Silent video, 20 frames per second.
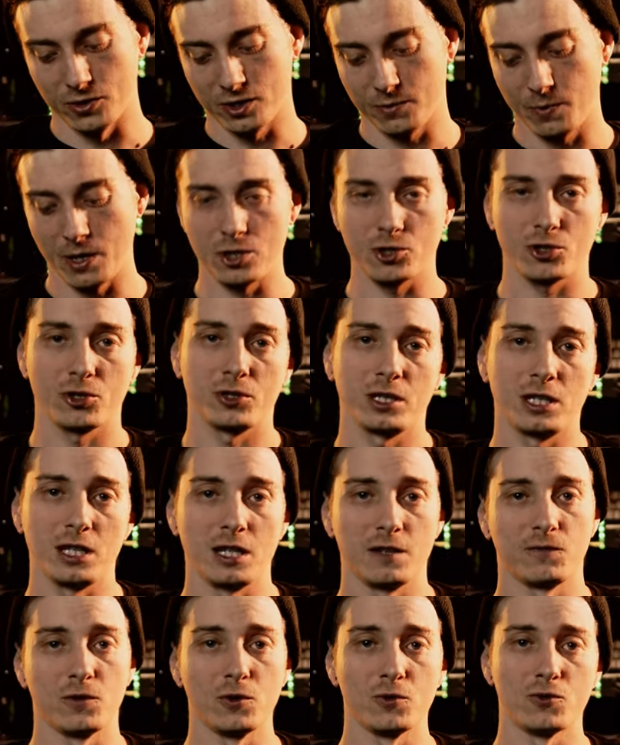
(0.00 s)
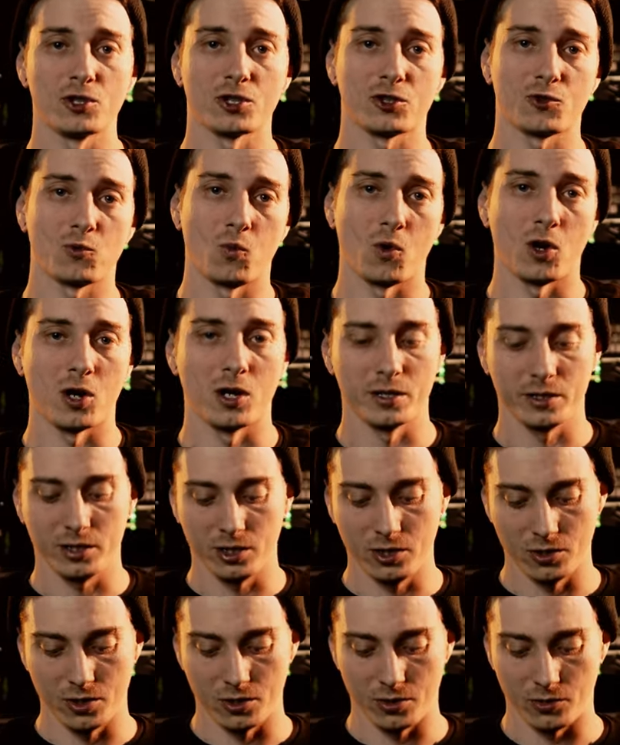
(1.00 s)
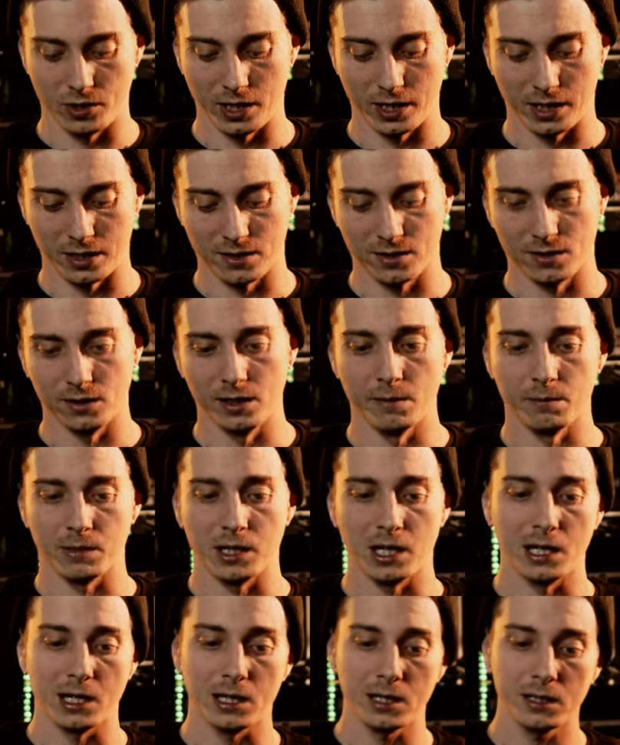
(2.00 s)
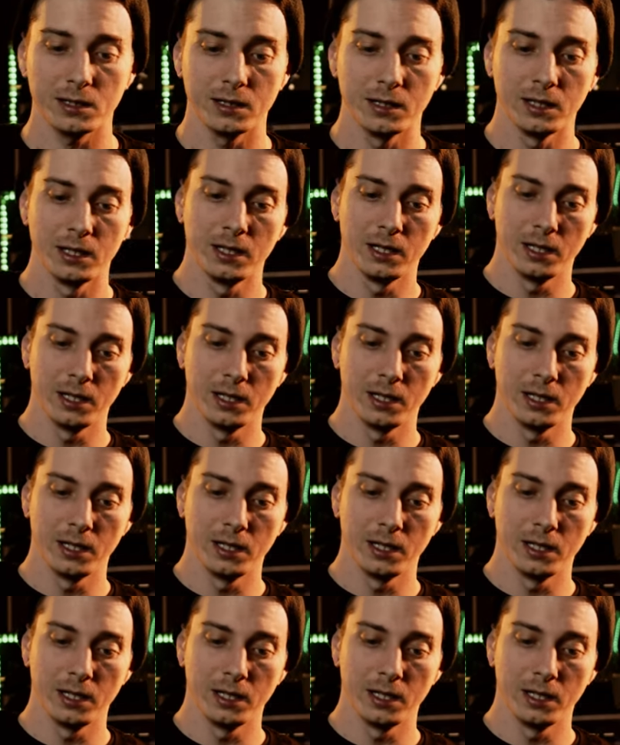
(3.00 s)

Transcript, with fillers: especially if you just want, you know, like a slim kit,